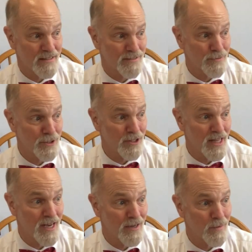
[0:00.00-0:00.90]
we'll,
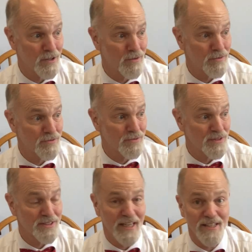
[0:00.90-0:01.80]
uh, we'll we'll
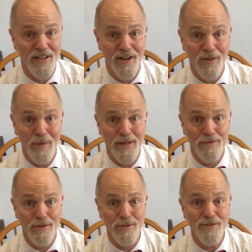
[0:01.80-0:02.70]
take you all the way
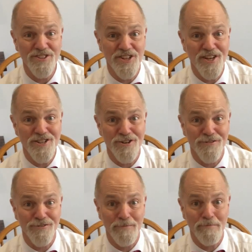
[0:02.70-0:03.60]
through ginger
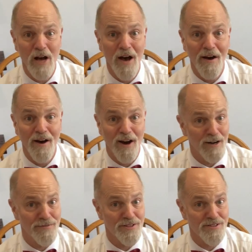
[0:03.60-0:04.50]
from
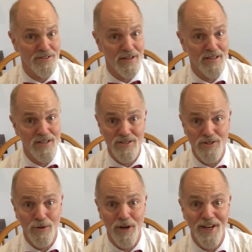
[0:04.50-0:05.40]
harvest to
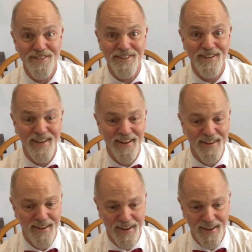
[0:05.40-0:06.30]
storage.
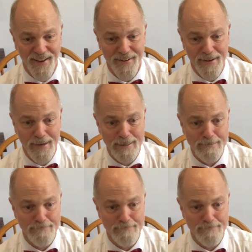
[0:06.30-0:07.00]
And uh,